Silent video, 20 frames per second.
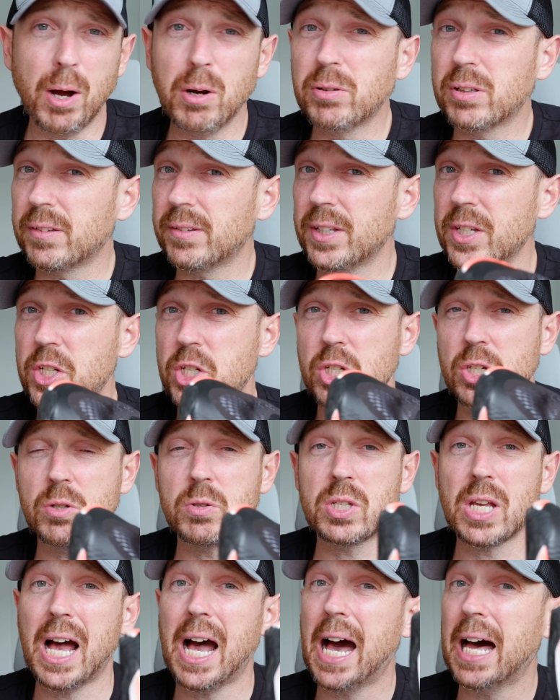Both of these
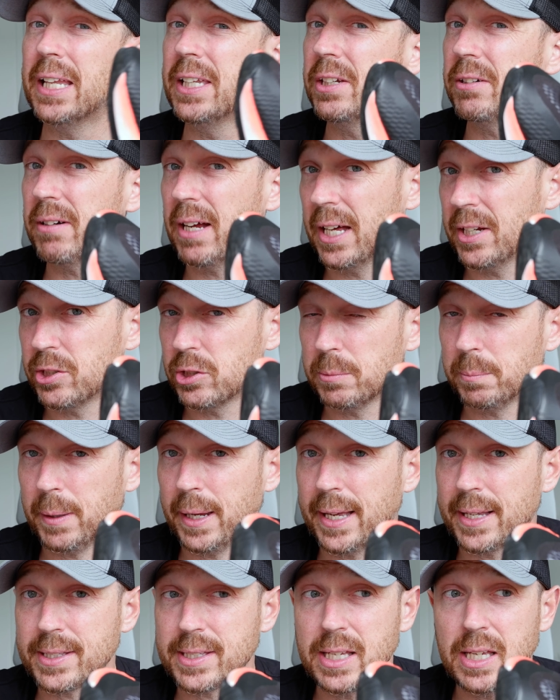shoes are under
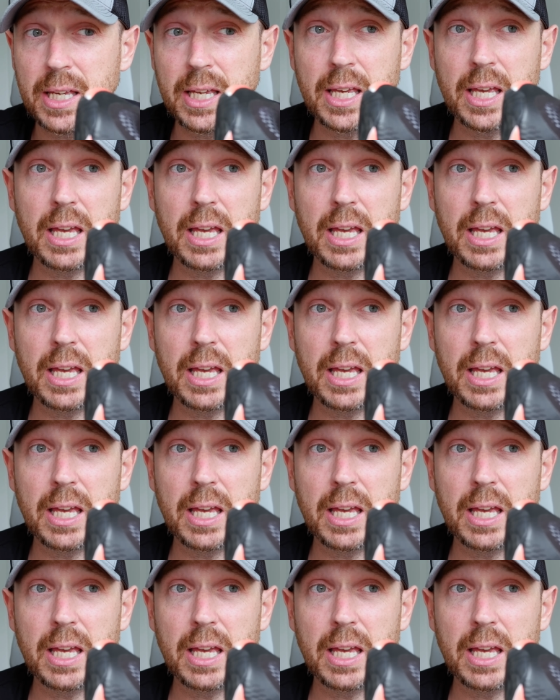£100